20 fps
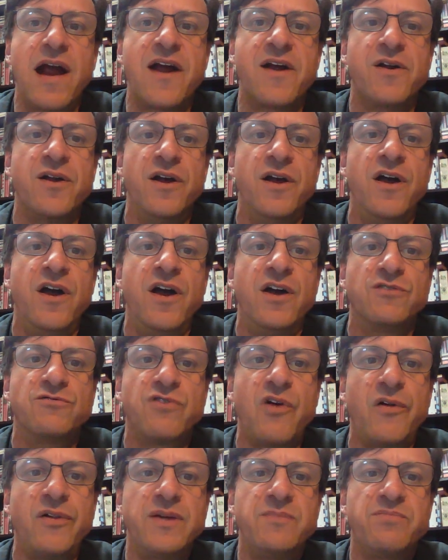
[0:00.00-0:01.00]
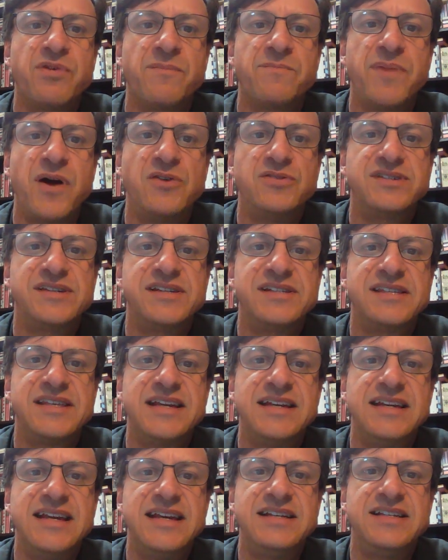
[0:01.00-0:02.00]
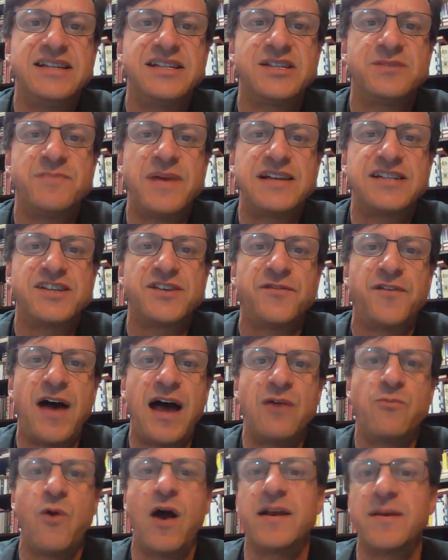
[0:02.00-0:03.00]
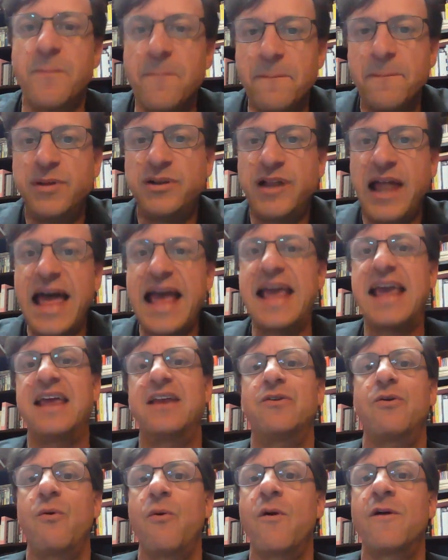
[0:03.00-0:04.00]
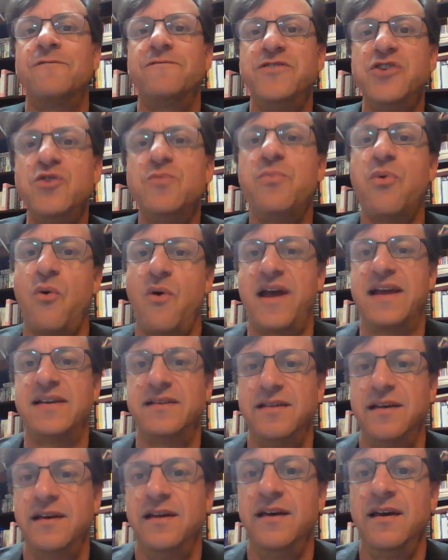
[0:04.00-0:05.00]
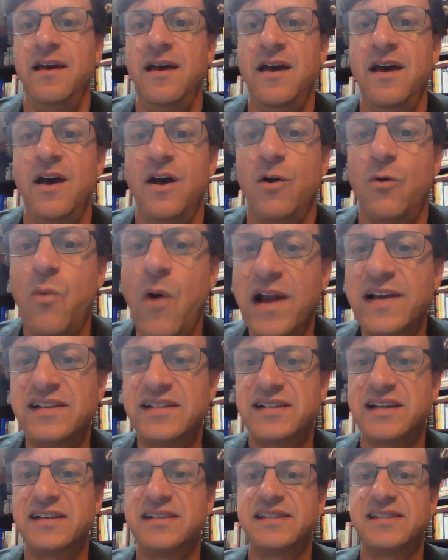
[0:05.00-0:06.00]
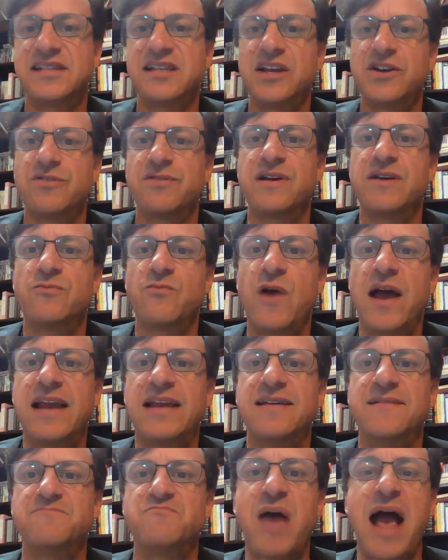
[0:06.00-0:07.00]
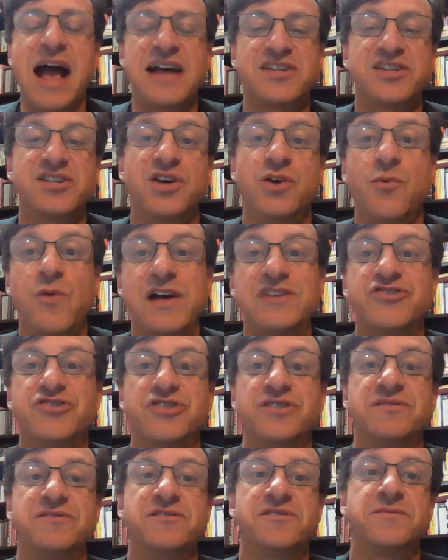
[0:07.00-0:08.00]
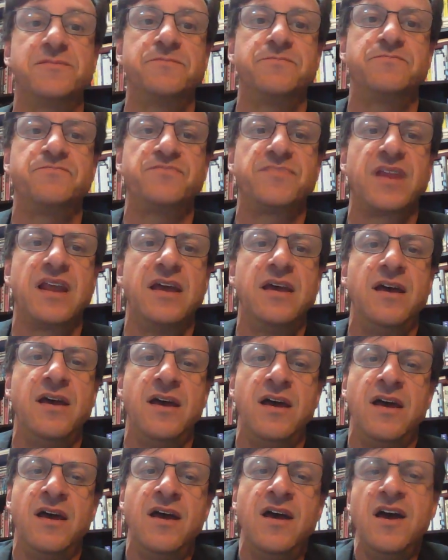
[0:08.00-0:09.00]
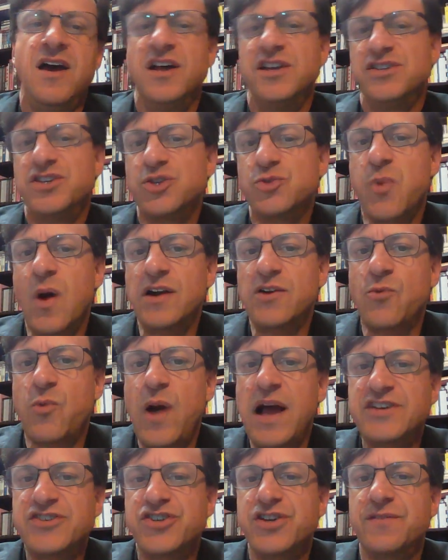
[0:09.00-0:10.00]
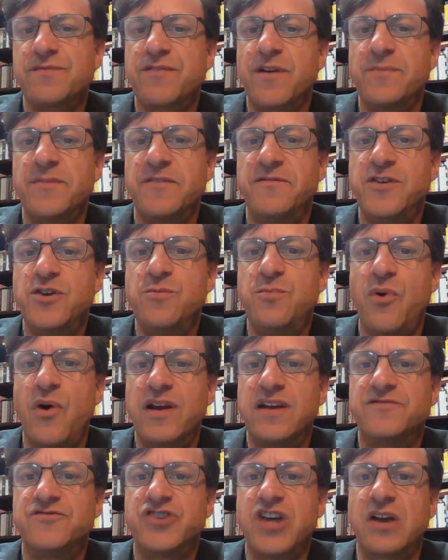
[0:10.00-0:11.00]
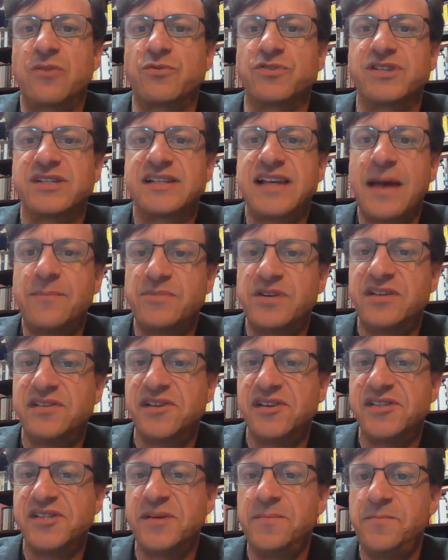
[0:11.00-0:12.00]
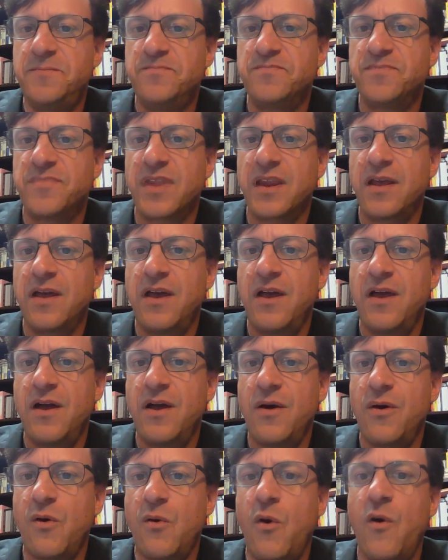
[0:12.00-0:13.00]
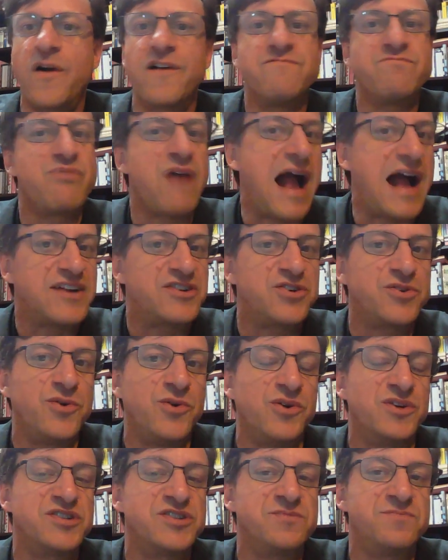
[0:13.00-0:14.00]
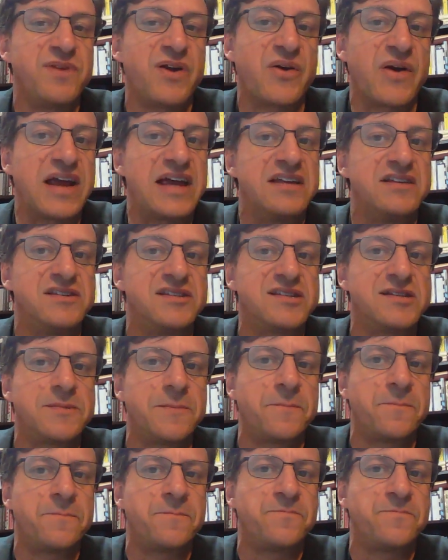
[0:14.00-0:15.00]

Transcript: where Crowley proposes the need to specify what plane or viewpoint one is considering when asking questions. Does one question from the viewpoint of general skepticism or of practical experience?